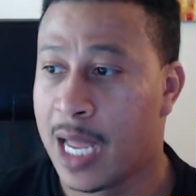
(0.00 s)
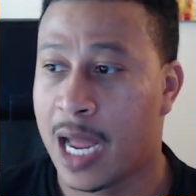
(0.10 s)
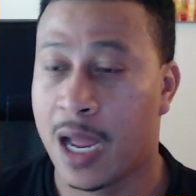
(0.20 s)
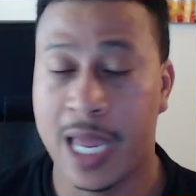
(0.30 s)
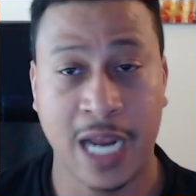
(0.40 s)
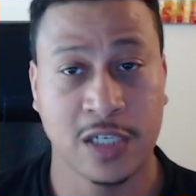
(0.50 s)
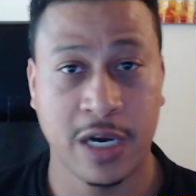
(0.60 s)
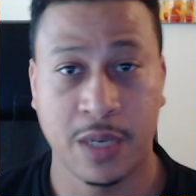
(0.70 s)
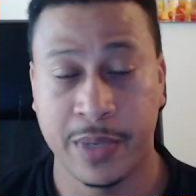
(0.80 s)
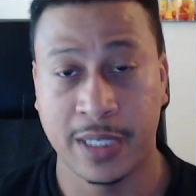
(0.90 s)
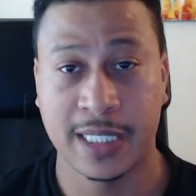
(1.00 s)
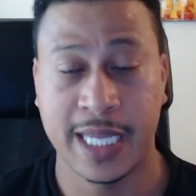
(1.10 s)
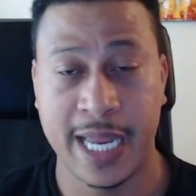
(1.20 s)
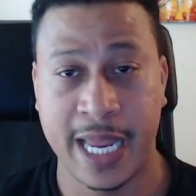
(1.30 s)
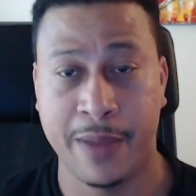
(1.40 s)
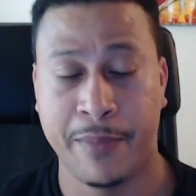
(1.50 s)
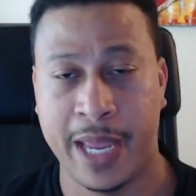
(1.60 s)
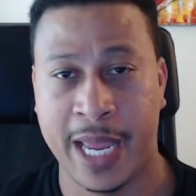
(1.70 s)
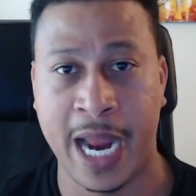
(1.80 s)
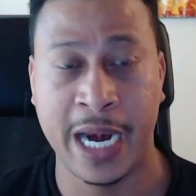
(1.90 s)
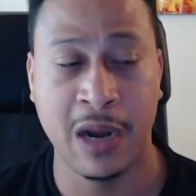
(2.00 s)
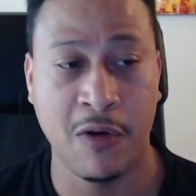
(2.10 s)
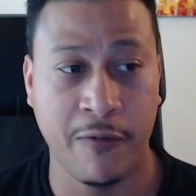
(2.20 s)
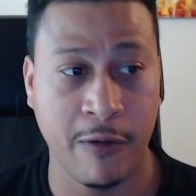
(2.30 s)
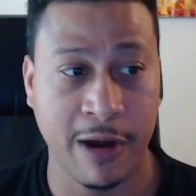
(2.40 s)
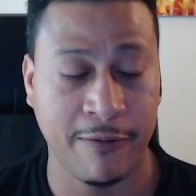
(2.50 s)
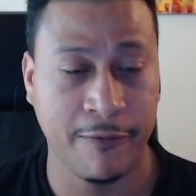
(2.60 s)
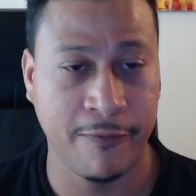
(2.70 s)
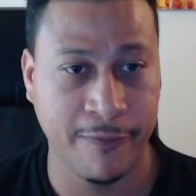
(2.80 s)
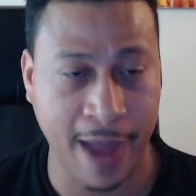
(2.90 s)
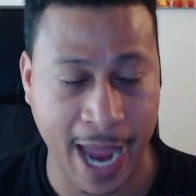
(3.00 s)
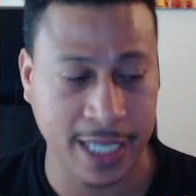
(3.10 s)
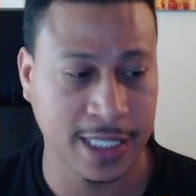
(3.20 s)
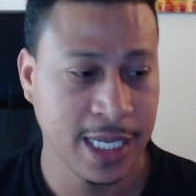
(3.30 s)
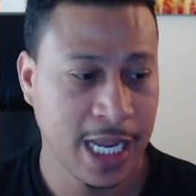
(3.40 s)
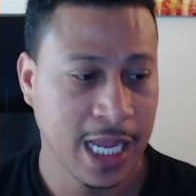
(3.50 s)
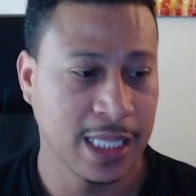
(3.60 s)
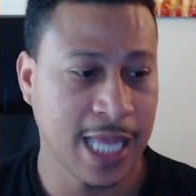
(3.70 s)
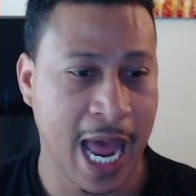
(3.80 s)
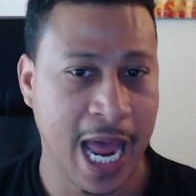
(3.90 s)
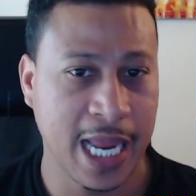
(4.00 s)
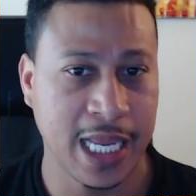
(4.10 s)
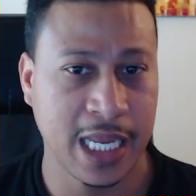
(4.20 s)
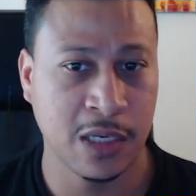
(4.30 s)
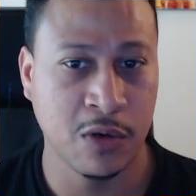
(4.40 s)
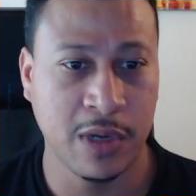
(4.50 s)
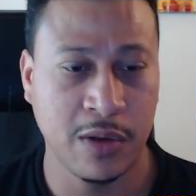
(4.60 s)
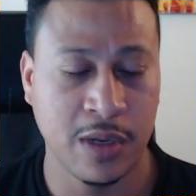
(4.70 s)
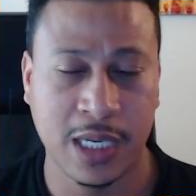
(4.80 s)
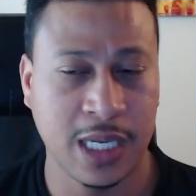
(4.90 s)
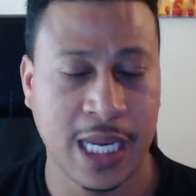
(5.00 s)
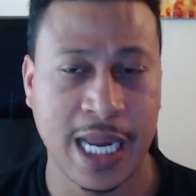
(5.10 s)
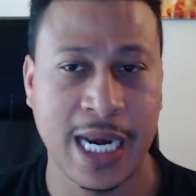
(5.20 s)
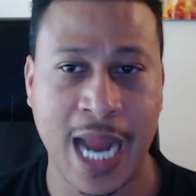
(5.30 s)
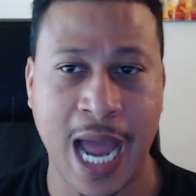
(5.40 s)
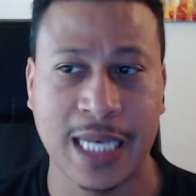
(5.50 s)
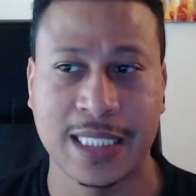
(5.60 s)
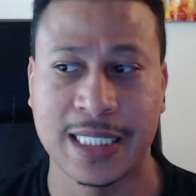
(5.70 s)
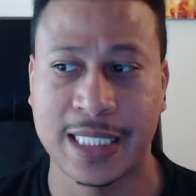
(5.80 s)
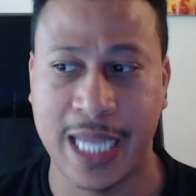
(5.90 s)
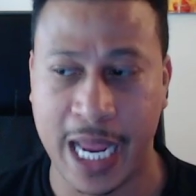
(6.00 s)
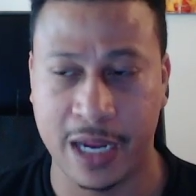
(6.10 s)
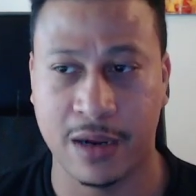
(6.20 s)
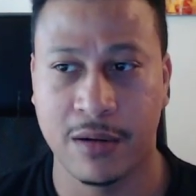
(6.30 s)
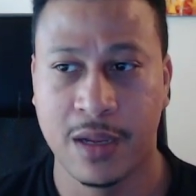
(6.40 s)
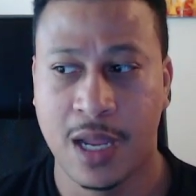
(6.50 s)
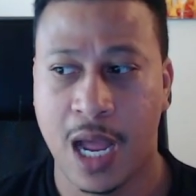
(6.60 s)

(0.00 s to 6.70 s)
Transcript: And I started to build a team, and I know for a fact that you cannot scale.